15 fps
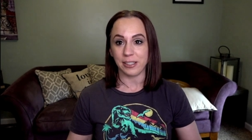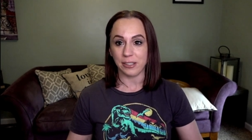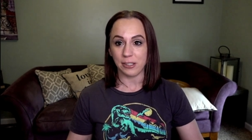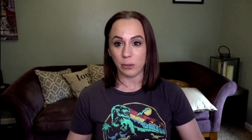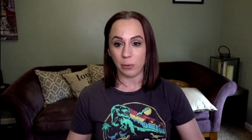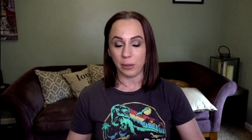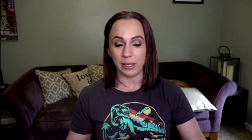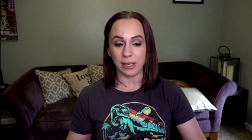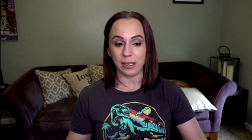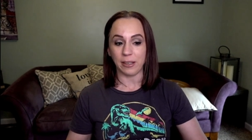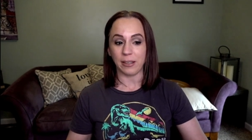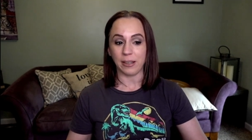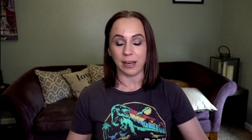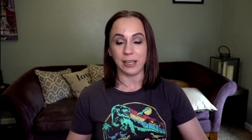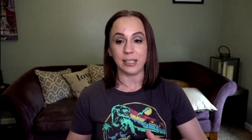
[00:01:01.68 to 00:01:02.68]
twenty
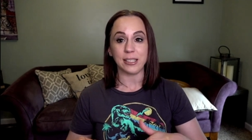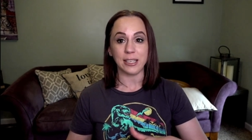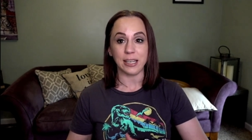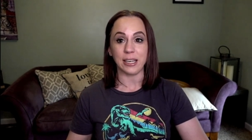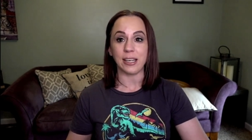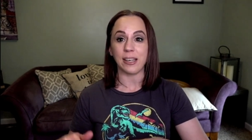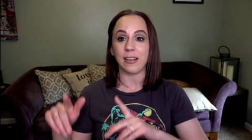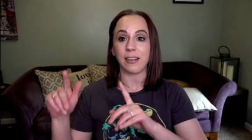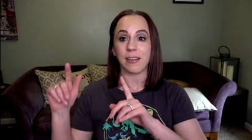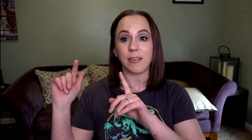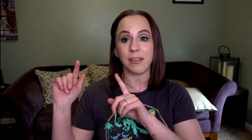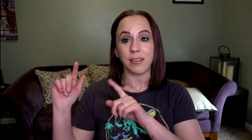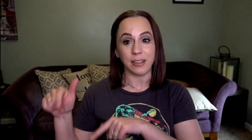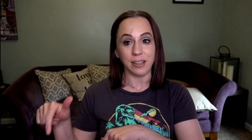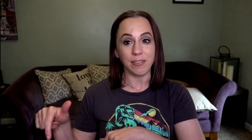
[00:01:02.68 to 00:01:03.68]
nineteen,
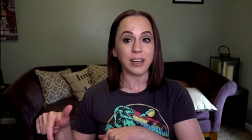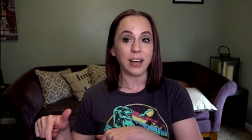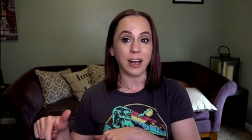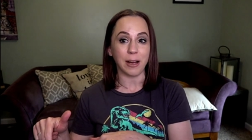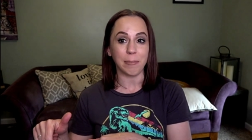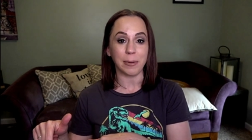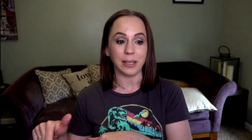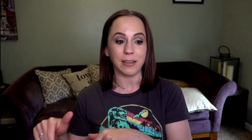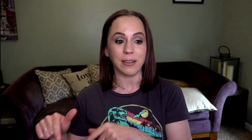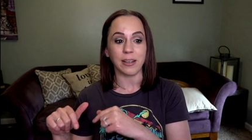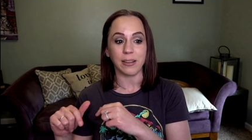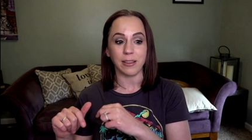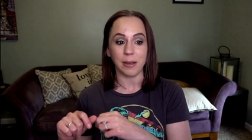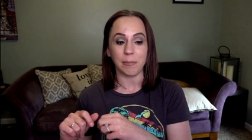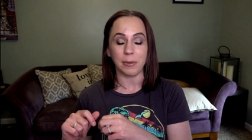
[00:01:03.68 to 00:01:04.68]
leave a comment
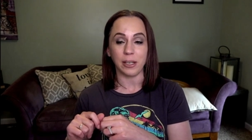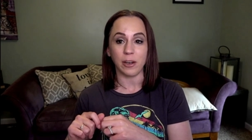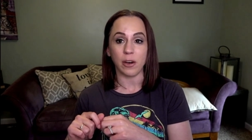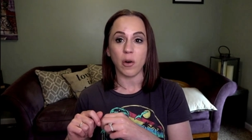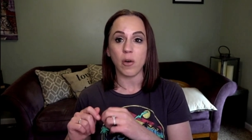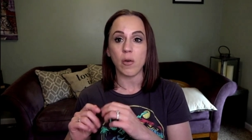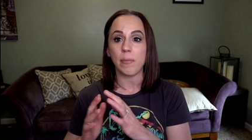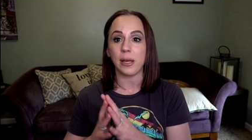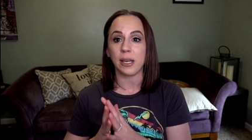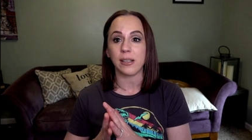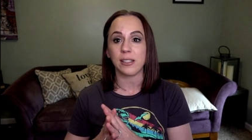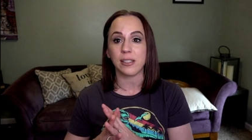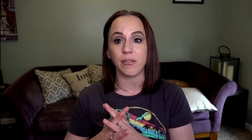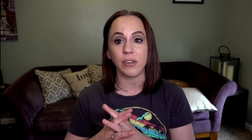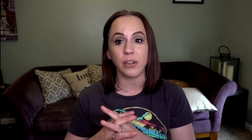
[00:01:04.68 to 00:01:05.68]
and let me know,
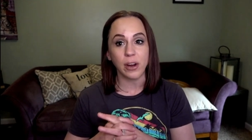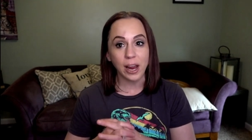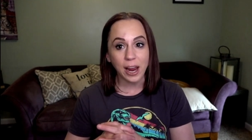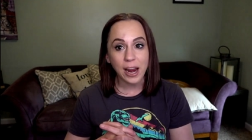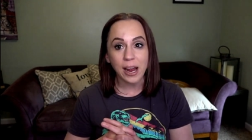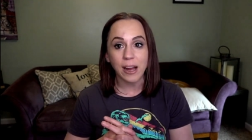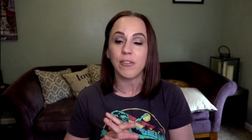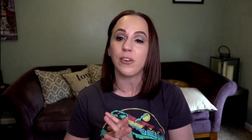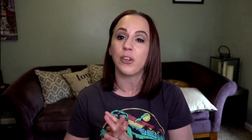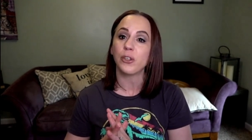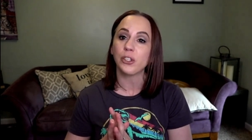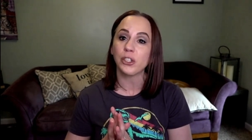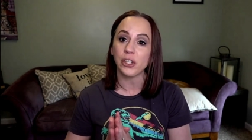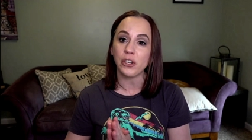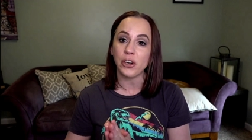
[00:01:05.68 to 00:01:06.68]
because if you have, you
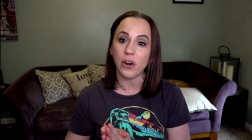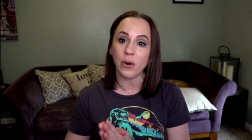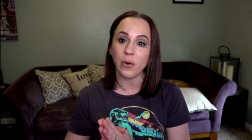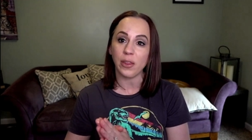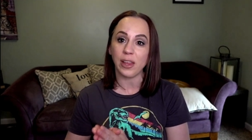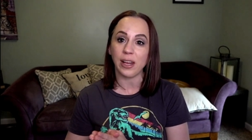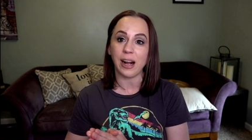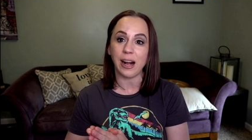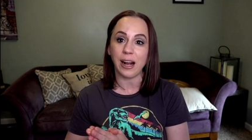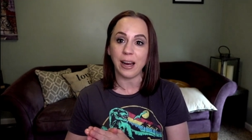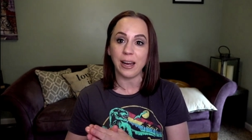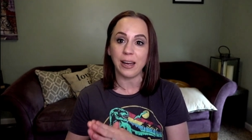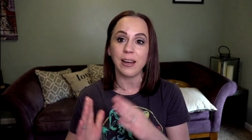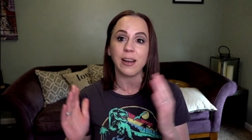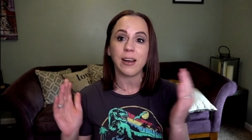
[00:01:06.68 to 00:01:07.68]
should know that
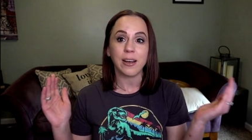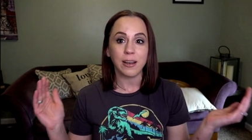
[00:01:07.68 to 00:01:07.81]
I